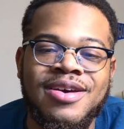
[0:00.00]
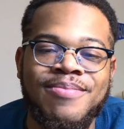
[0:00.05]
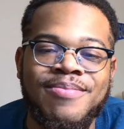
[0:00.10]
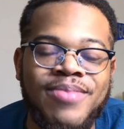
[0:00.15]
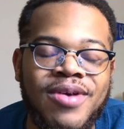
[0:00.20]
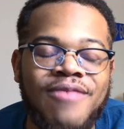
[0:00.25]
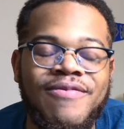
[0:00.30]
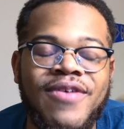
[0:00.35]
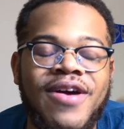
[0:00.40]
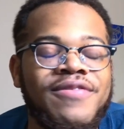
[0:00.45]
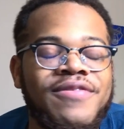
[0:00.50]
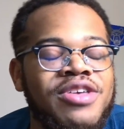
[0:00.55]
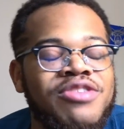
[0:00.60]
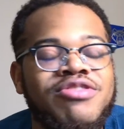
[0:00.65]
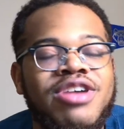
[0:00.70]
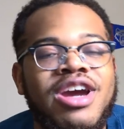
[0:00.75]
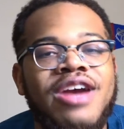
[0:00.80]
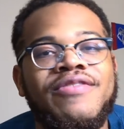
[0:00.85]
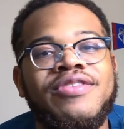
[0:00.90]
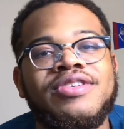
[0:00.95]
both of these
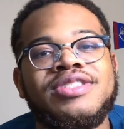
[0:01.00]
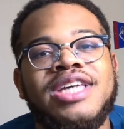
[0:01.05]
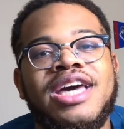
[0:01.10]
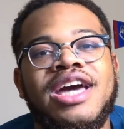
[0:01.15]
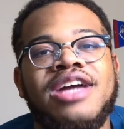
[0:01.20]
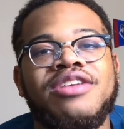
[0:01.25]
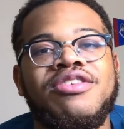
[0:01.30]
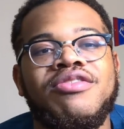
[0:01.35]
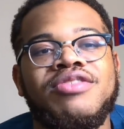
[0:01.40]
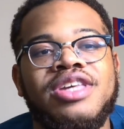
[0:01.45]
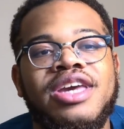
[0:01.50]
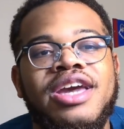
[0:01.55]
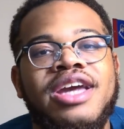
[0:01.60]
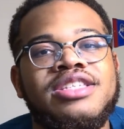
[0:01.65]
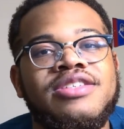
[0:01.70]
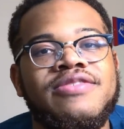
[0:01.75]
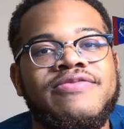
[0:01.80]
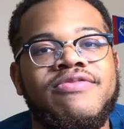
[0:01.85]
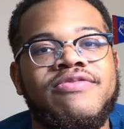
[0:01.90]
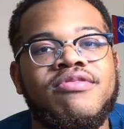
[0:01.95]
drivers had their
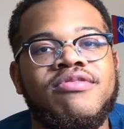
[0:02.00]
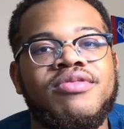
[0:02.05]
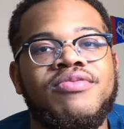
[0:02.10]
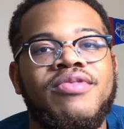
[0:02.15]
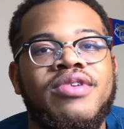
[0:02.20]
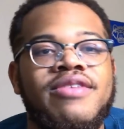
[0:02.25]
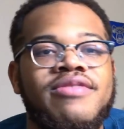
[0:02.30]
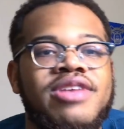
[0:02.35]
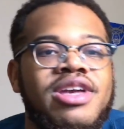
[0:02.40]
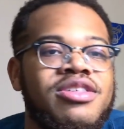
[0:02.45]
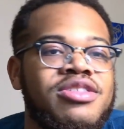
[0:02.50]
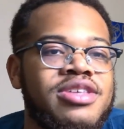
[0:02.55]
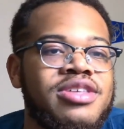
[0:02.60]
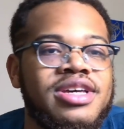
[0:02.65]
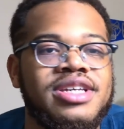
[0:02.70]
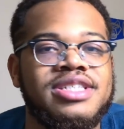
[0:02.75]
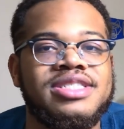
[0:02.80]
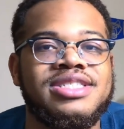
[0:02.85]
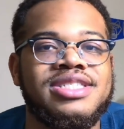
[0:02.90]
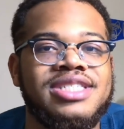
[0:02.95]
chance in Formula 1, and they
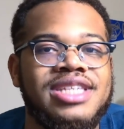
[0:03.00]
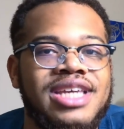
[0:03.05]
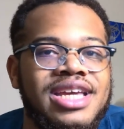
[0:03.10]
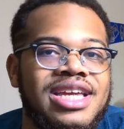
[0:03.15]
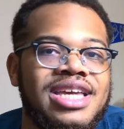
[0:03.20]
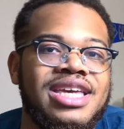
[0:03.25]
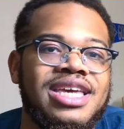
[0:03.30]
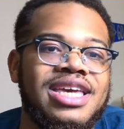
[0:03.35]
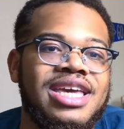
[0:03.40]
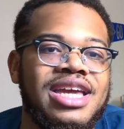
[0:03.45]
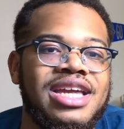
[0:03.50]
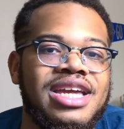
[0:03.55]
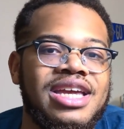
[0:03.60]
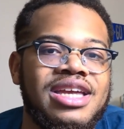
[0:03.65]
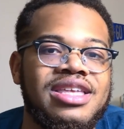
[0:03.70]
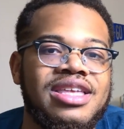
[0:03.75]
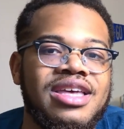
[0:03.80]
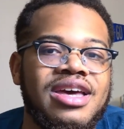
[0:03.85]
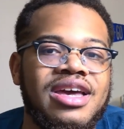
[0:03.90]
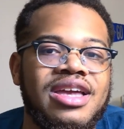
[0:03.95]
just didn't get
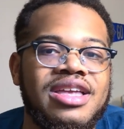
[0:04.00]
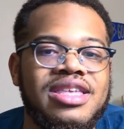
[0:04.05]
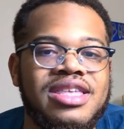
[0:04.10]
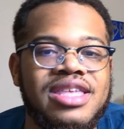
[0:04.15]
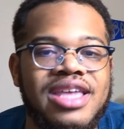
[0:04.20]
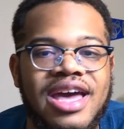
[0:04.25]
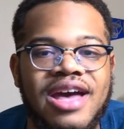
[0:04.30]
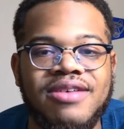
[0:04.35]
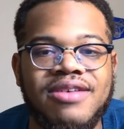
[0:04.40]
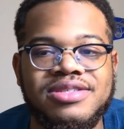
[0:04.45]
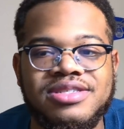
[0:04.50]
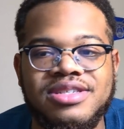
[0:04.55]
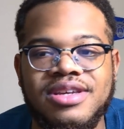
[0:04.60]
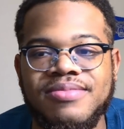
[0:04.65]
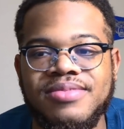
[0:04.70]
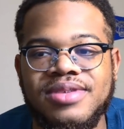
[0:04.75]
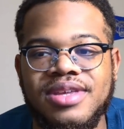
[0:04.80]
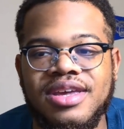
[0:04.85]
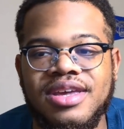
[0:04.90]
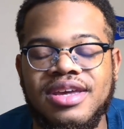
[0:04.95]
it done. Now,
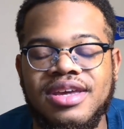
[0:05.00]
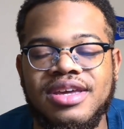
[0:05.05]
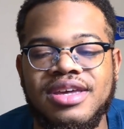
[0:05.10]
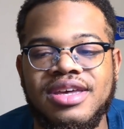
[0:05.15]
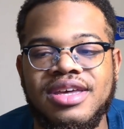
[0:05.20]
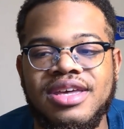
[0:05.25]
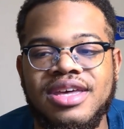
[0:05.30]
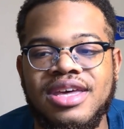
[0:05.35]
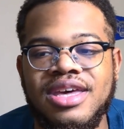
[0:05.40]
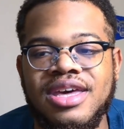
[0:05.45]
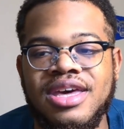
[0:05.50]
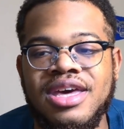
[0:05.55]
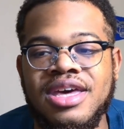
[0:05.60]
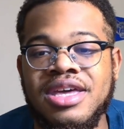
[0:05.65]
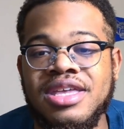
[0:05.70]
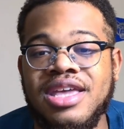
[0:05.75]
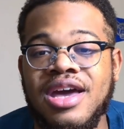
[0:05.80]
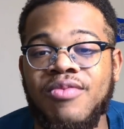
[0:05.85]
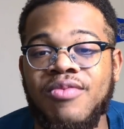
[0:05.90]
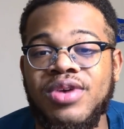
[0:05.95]
something
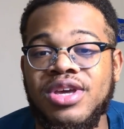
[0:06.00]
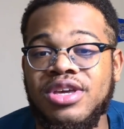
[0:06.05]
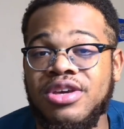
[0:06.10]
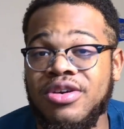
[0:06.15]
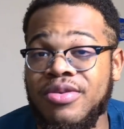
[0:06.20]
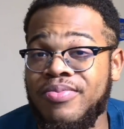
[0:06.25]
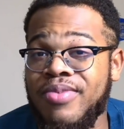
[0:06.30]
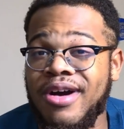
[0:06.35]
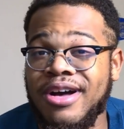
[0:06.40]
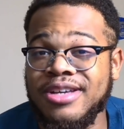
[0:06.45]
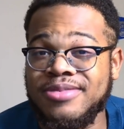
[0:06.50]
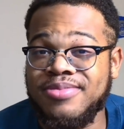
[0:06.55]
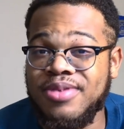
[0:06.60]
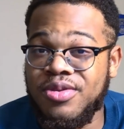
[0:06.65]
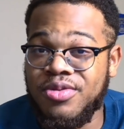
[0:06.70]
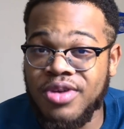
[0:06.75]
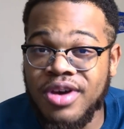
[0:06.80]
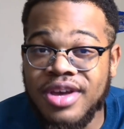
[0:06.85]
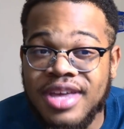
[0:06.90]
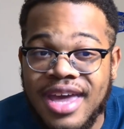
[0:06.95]
that we could possibly
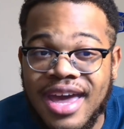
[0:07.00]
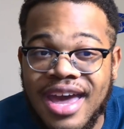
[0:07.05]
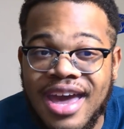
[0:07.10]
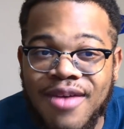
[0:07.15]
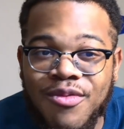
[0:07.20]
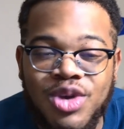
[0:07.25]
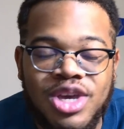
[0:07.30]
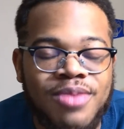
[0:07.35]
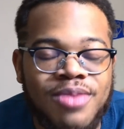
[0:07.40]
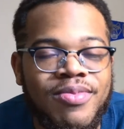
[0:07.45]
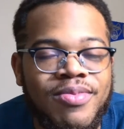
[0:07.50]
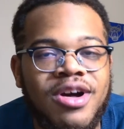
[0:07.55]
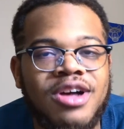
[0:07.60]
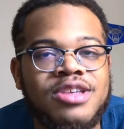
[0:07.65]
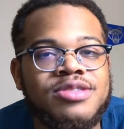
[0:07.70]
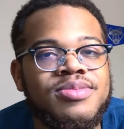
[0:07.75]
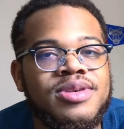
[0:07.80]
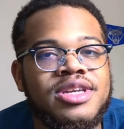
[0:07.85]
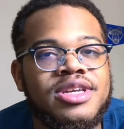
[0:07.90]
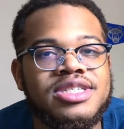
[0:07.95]
look at, we could
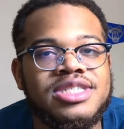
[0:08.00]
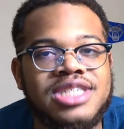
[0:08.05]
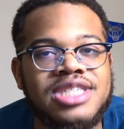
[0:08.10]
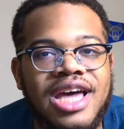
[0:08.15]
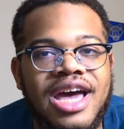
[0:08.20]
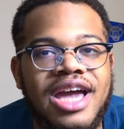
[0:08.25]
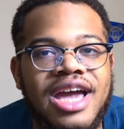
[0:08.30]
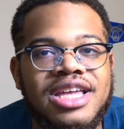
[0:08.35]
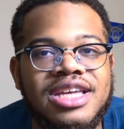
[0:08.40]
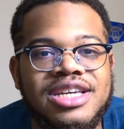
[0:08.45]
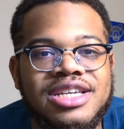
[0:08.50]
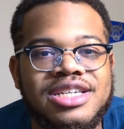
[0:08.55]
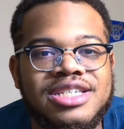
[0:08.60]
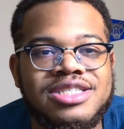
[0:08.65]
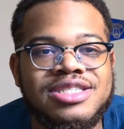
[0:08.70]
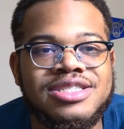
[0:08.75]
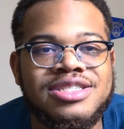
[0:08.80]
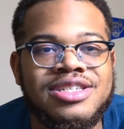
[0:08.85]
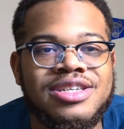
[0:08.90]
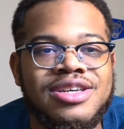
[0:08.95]
possibly decide is,